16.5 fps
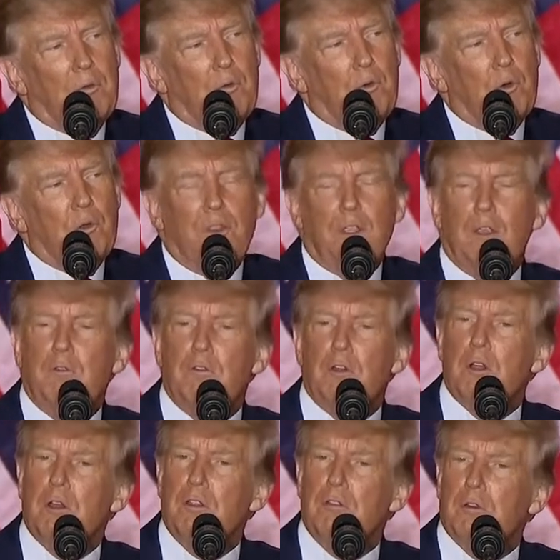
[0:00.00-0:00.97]
for the
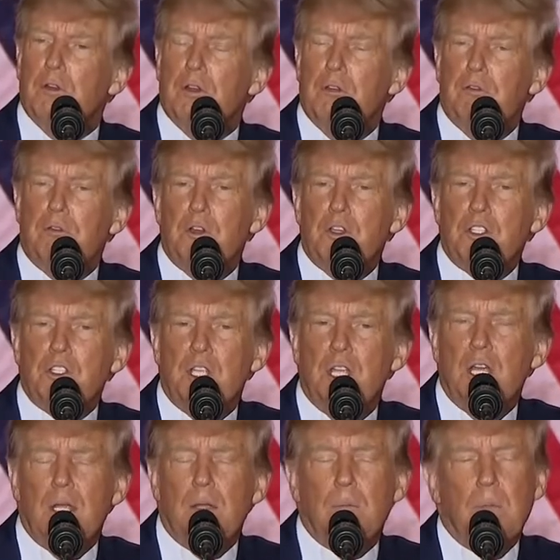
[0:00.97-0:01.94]
very, very first
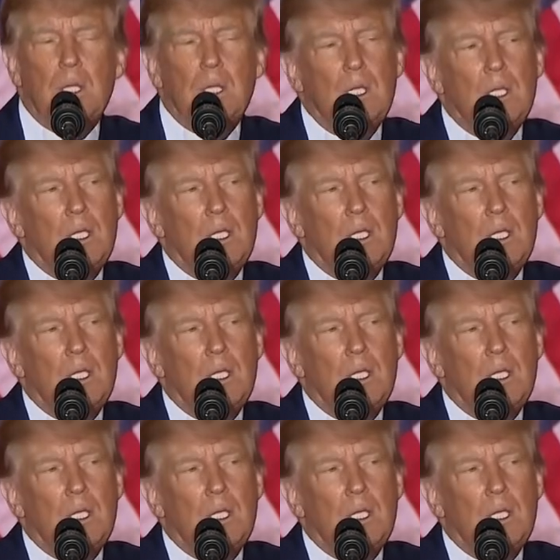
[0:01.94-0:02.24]
time.